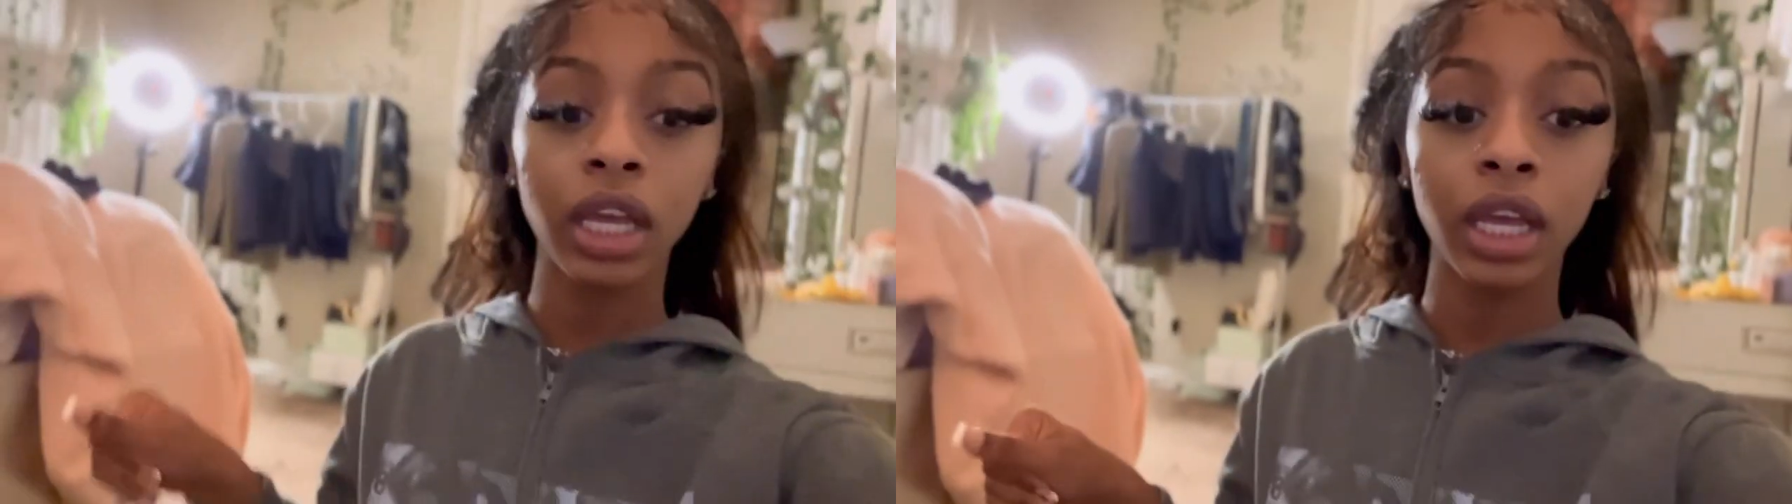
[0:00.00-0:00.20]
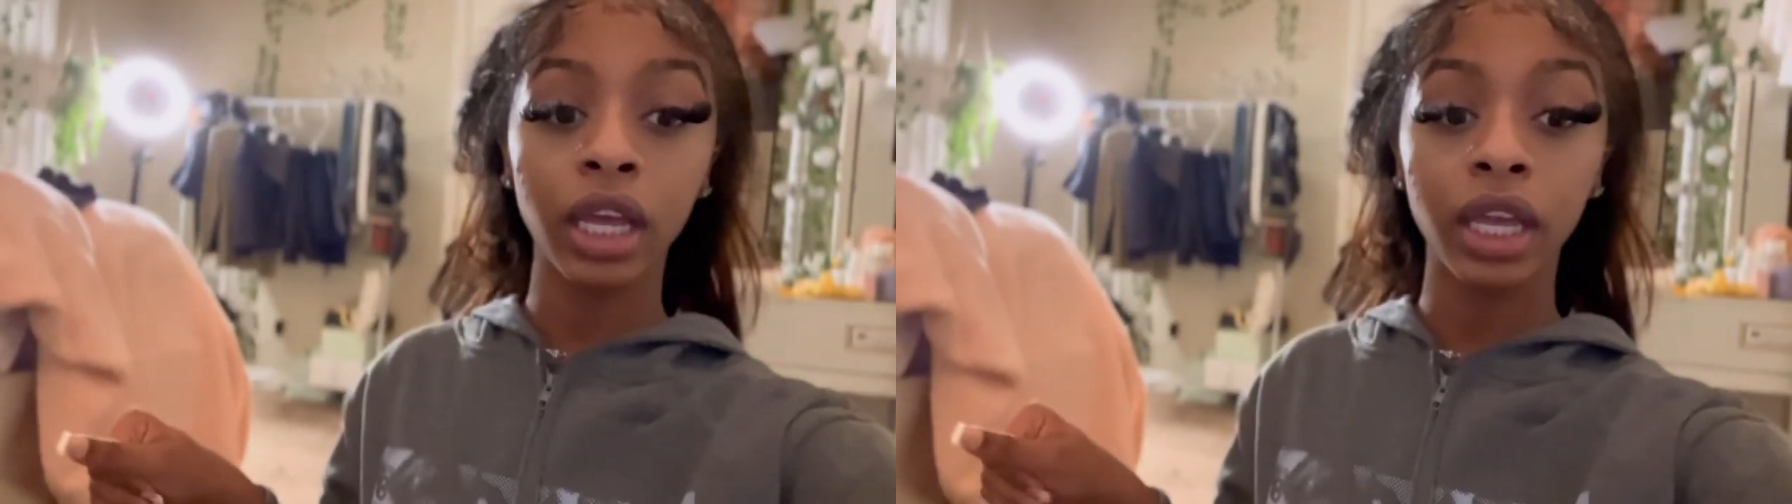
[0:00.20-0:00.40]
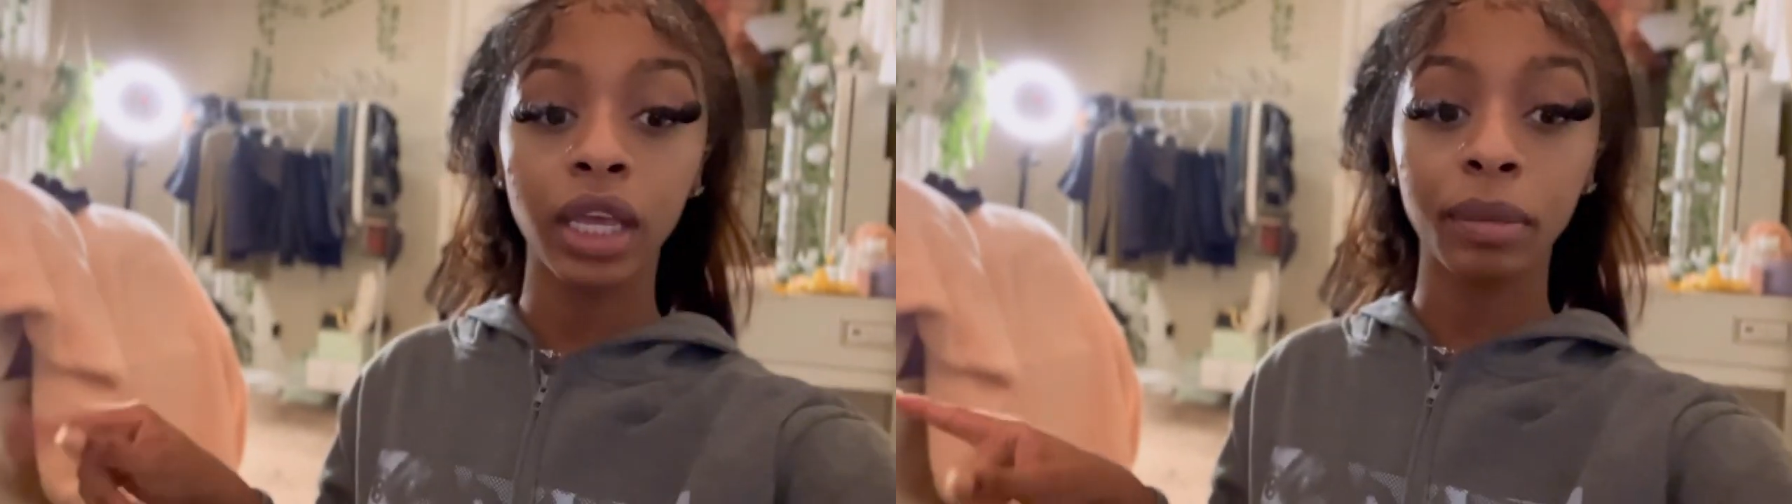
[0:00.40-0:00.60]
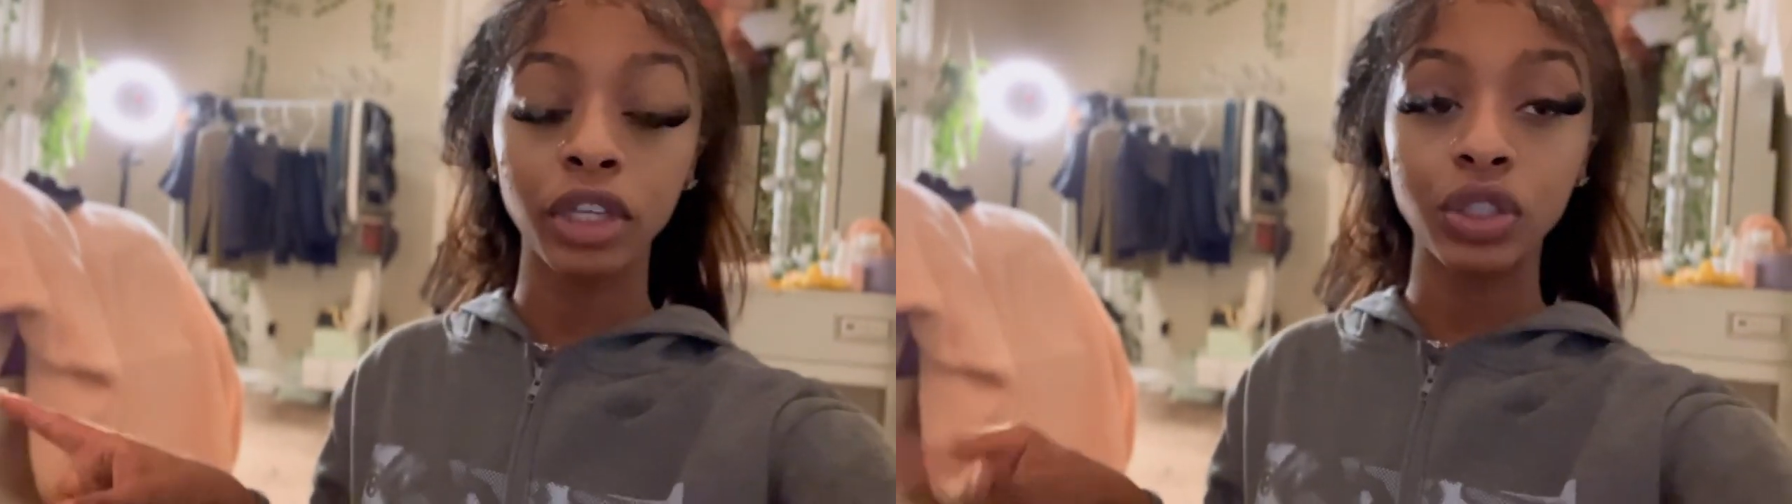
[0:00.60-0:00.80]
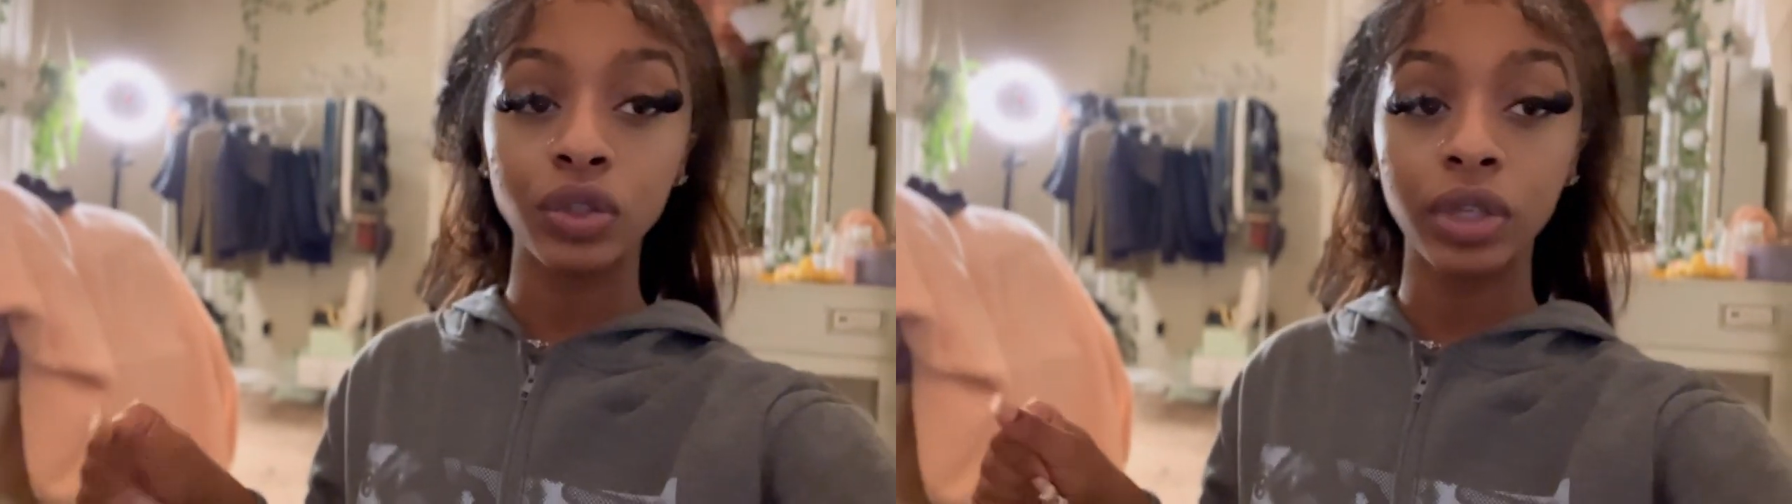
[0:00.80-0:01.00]
And
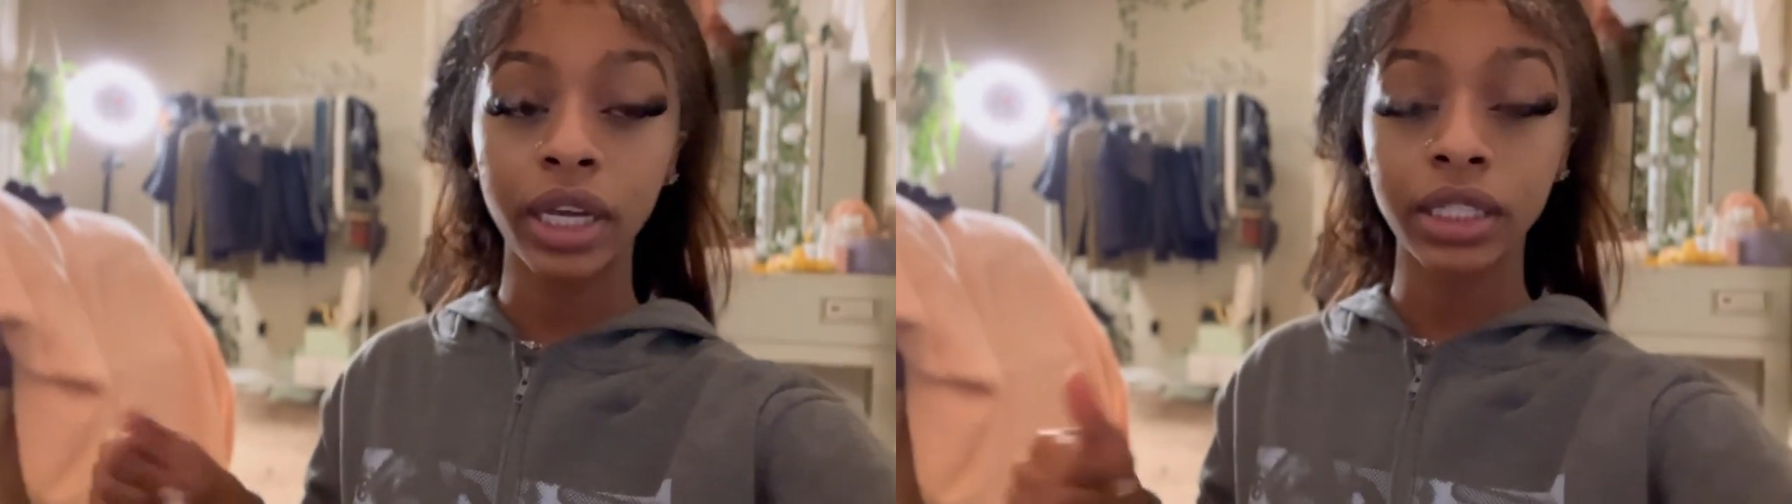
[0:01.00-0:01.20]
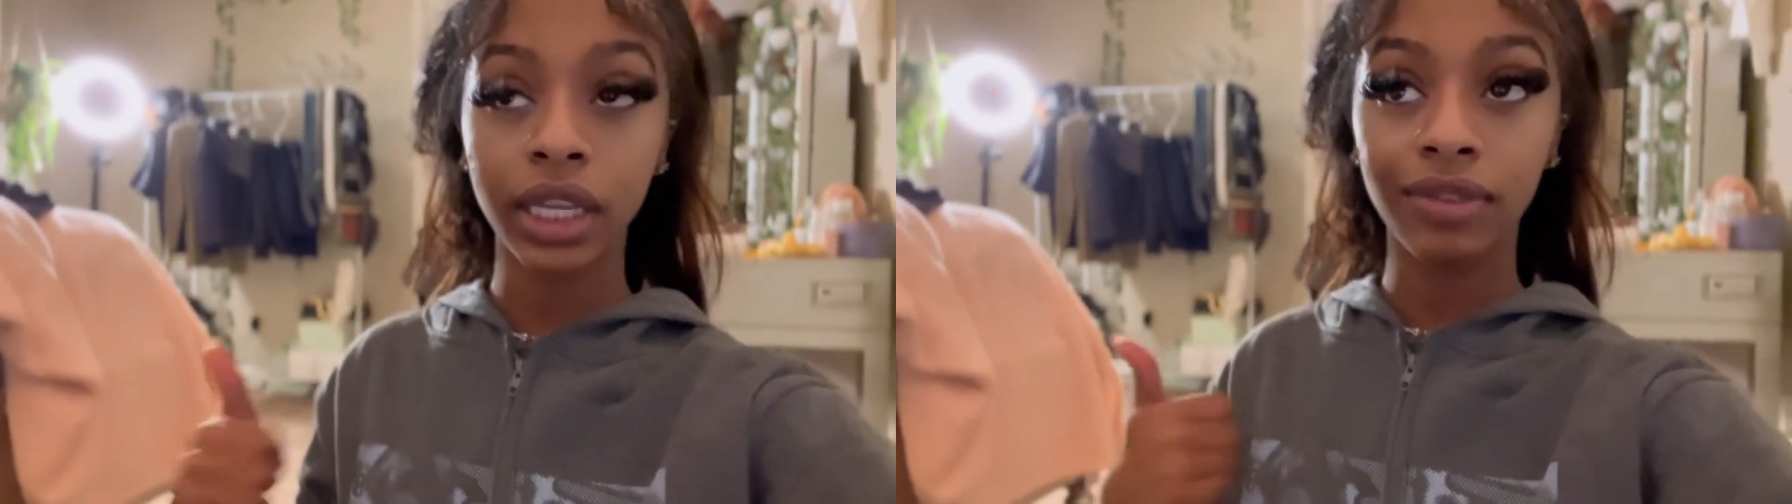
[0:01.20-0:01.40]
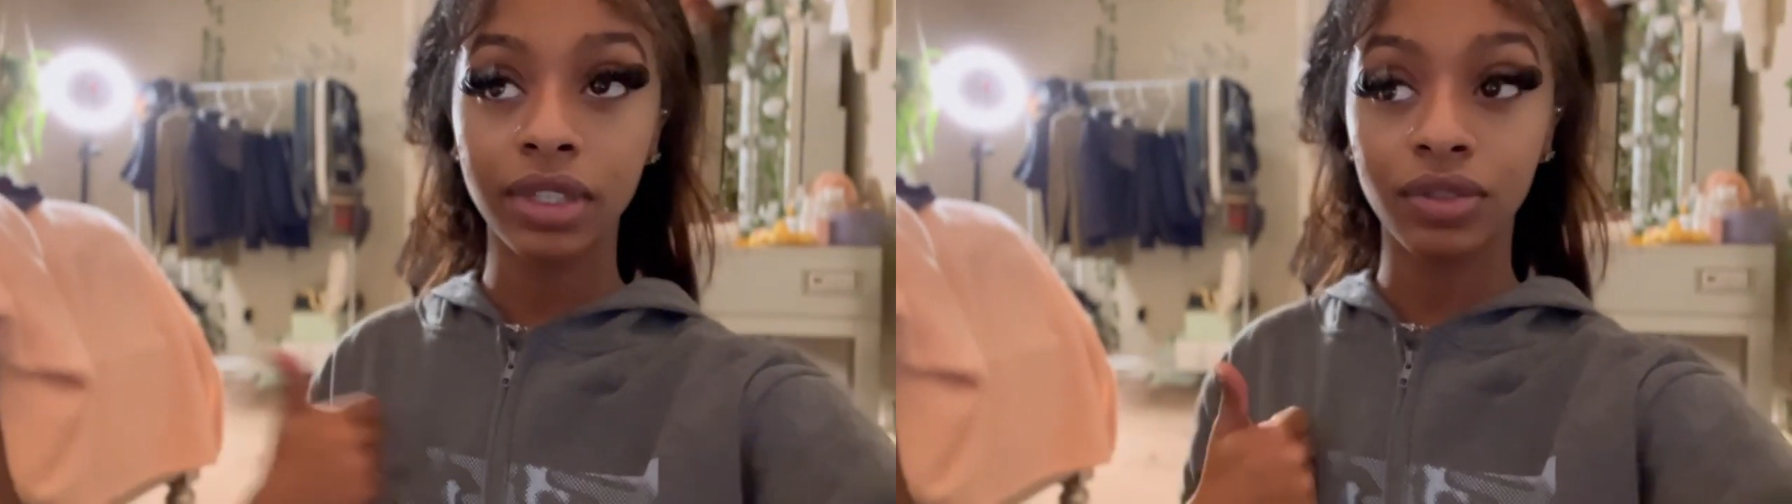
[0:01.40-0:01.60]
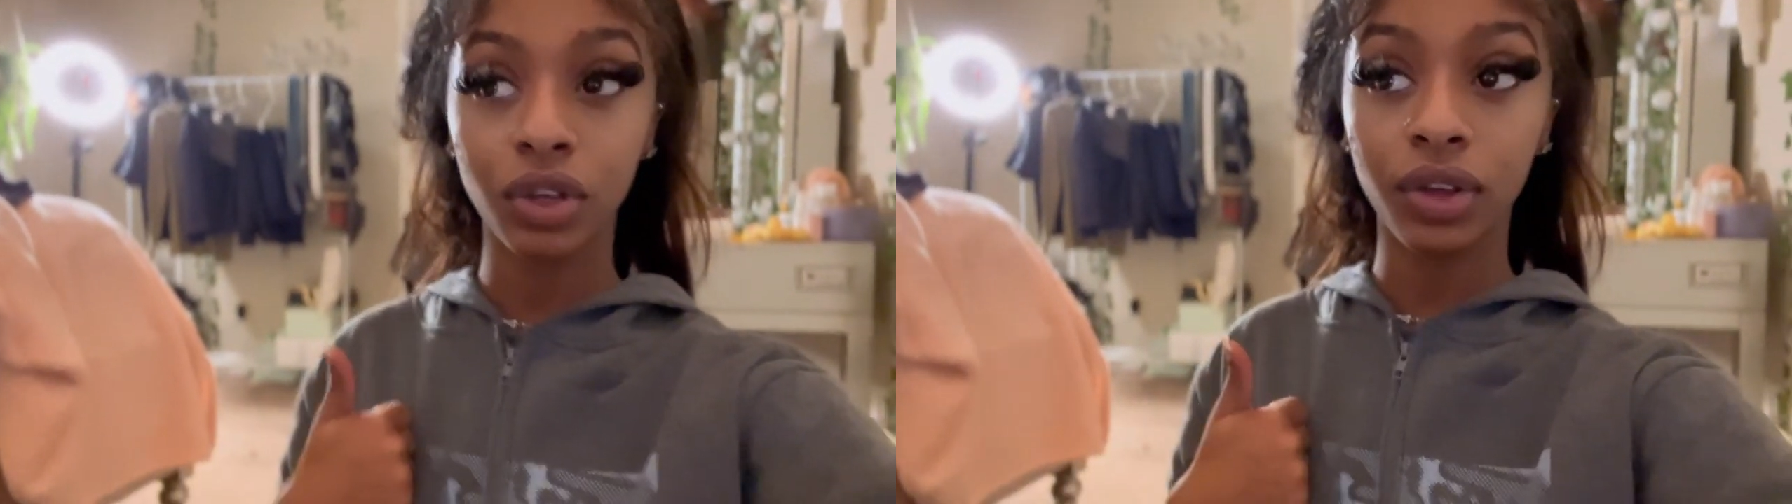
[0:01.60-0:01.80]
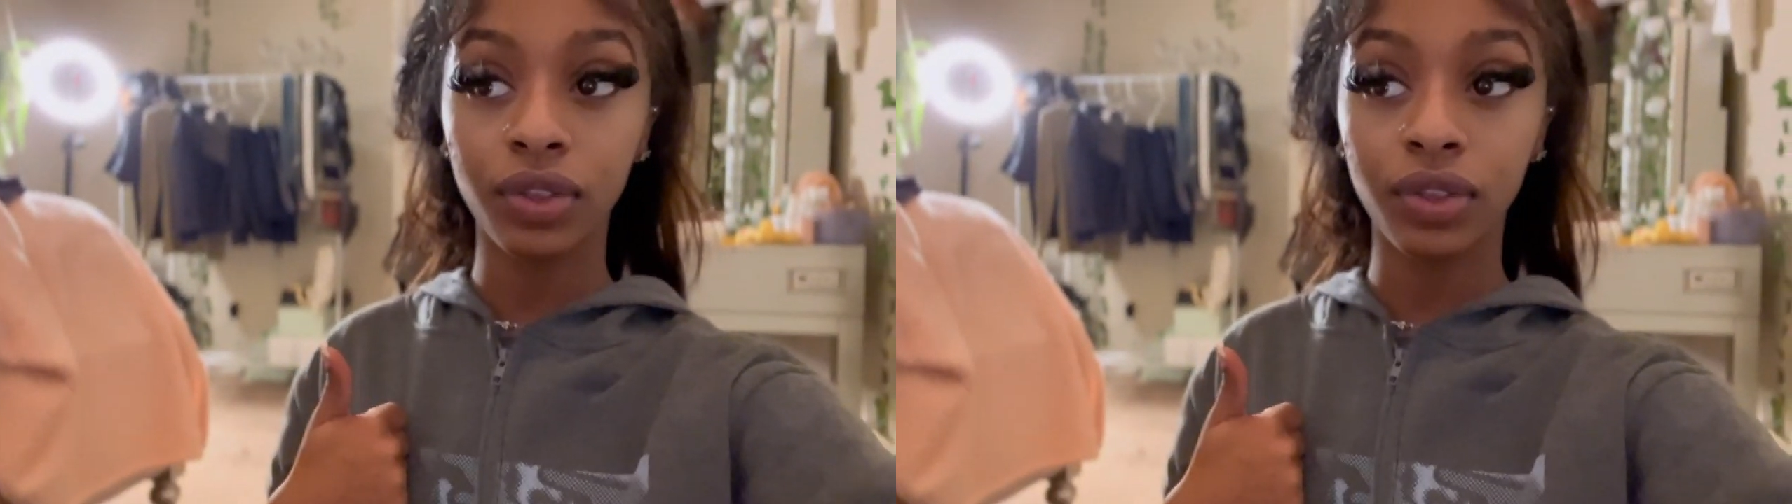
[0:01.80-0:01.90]
make sure you guys give this video